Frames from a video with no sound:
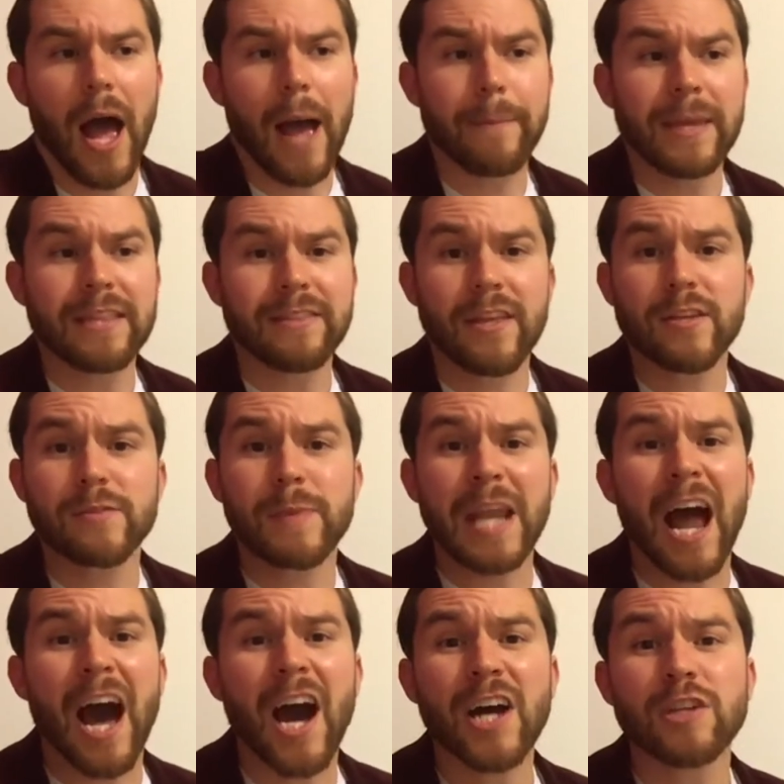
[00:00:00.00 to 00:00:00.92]
I mean, there's
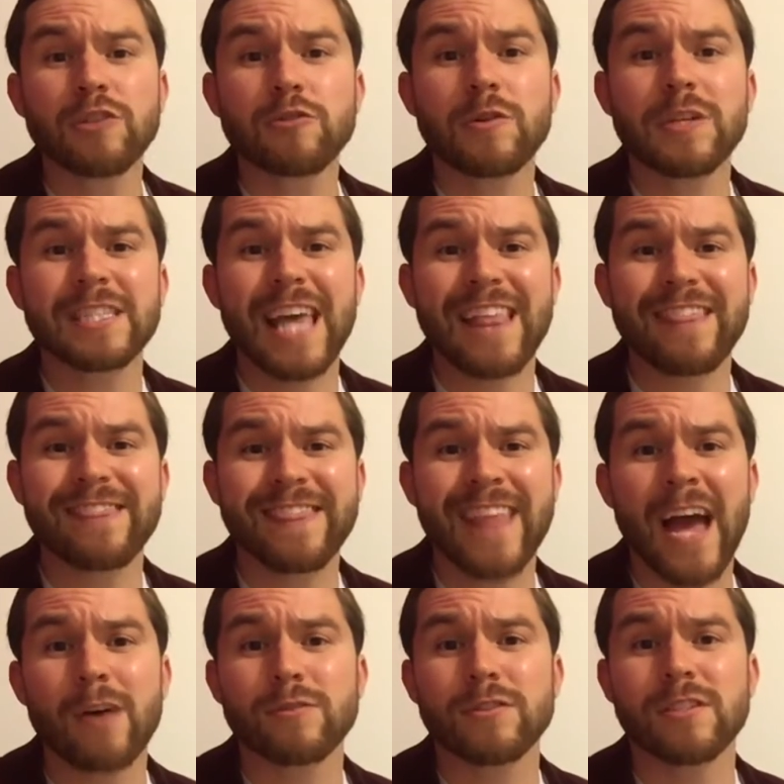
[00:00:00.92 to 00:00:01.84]
been hundreds and
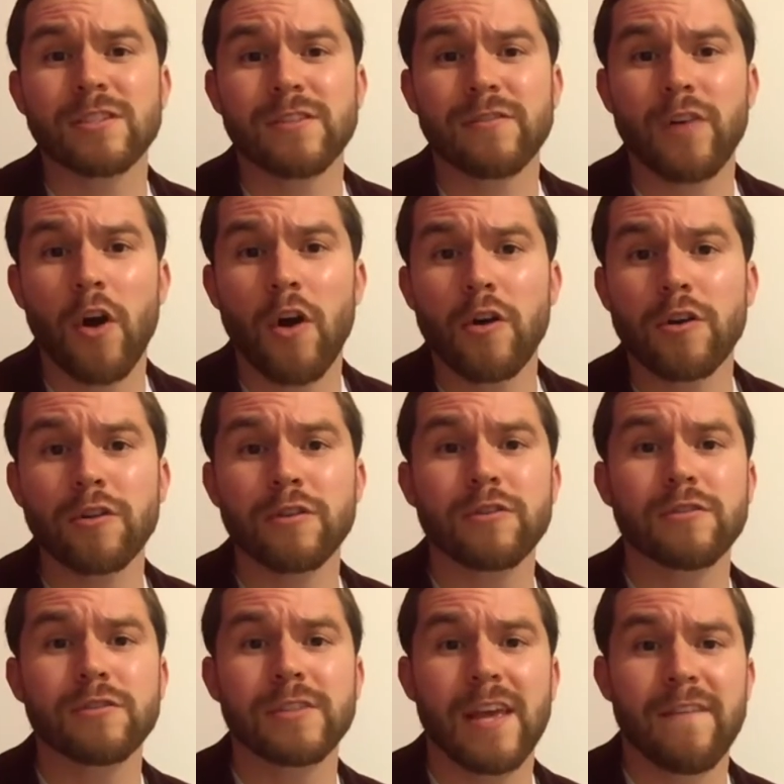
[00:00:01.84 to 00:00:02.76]
thousands of
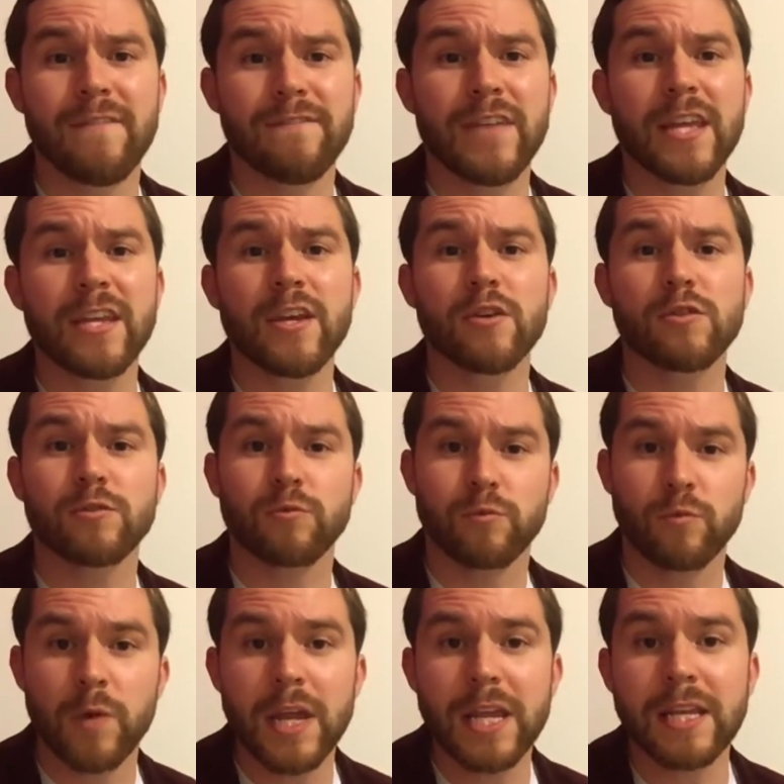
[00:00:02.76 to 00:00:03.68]
articles and videos
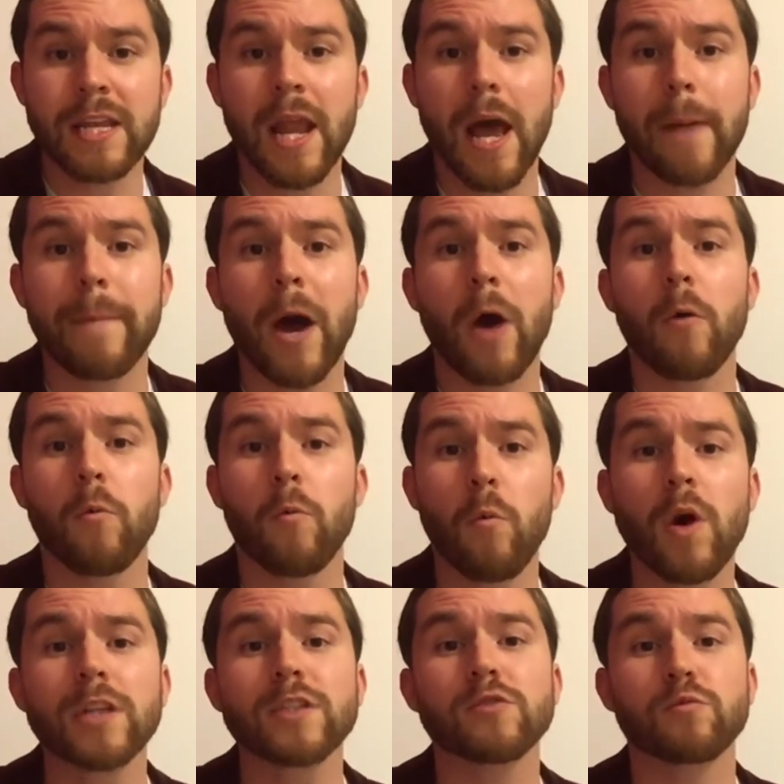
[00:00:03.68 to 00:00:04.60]
written about
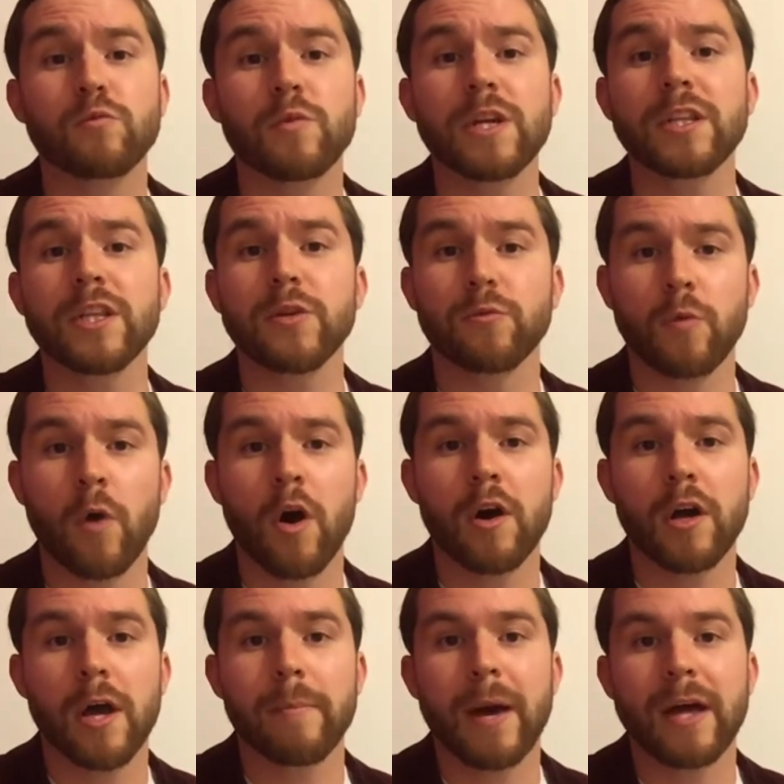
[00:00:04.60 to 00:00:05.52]
what's really
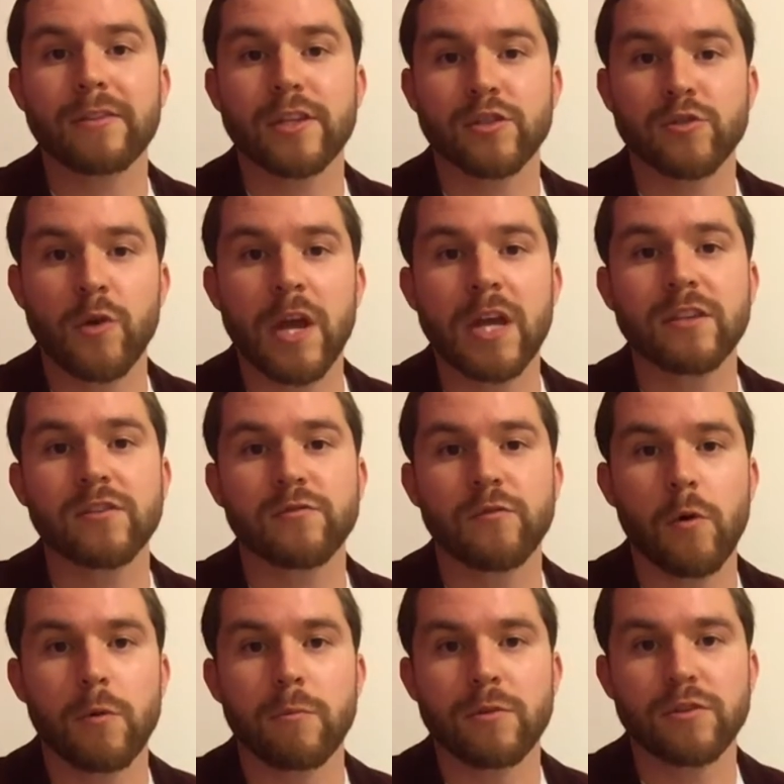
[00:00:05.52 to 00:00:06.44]
wrong about the
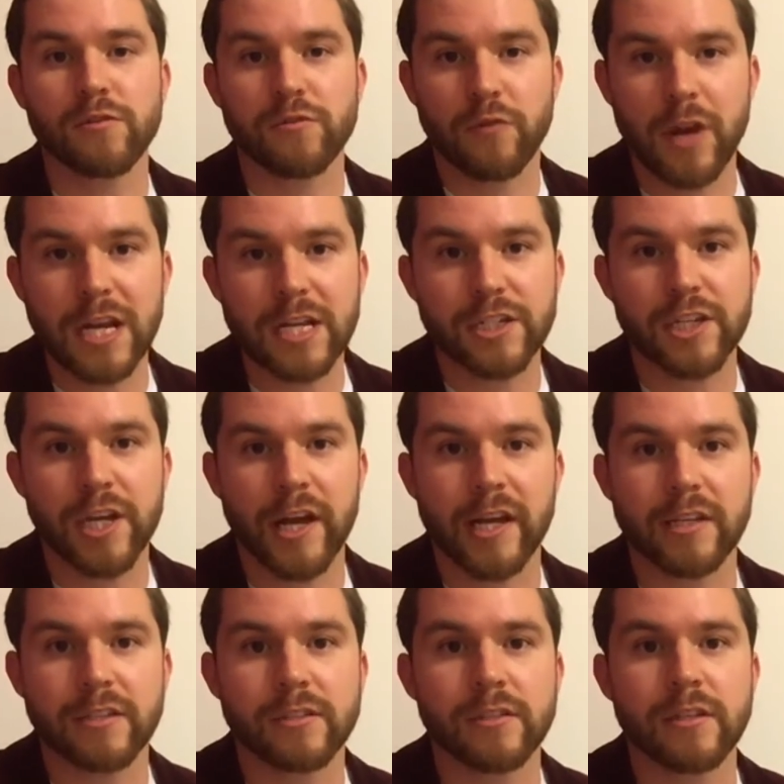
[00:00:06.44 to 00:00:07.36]
Transformers
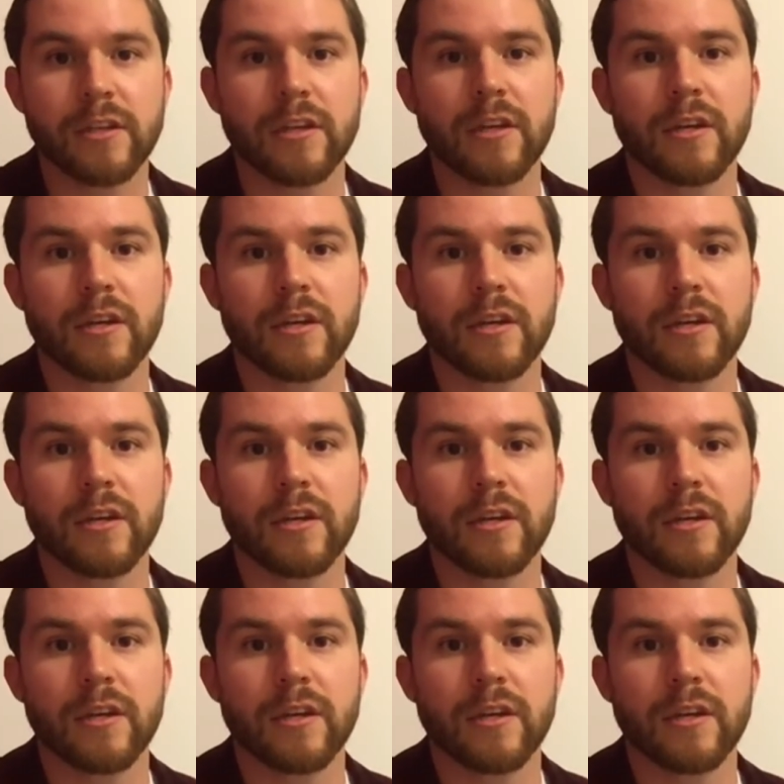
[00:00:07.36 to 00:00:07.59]
franchise.